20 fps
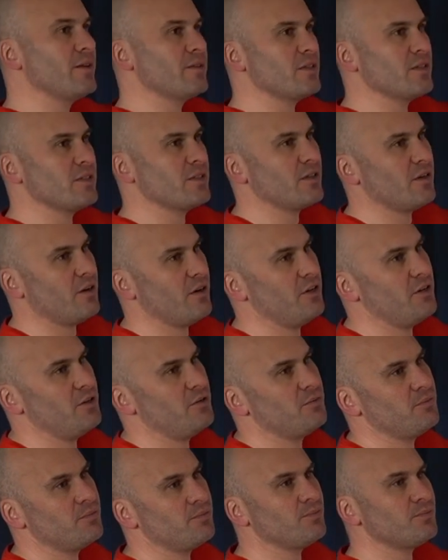to the side.
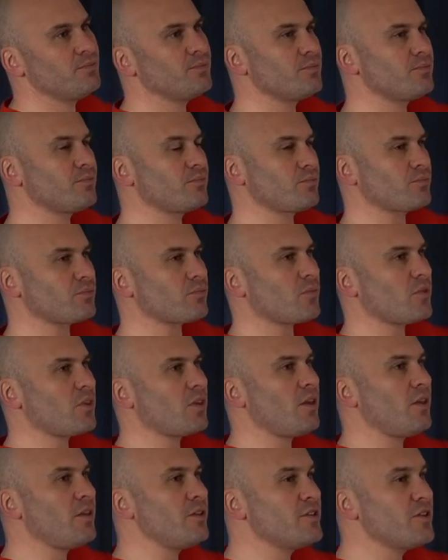
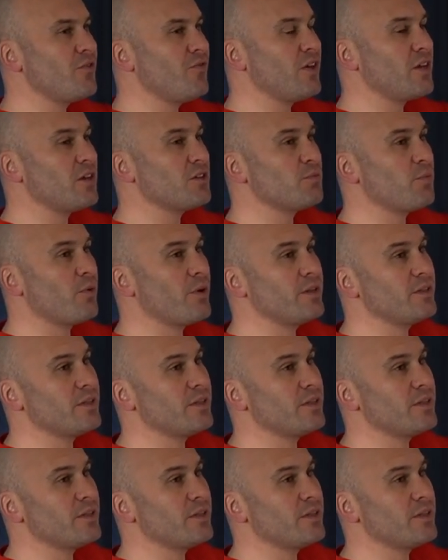So fingers pointing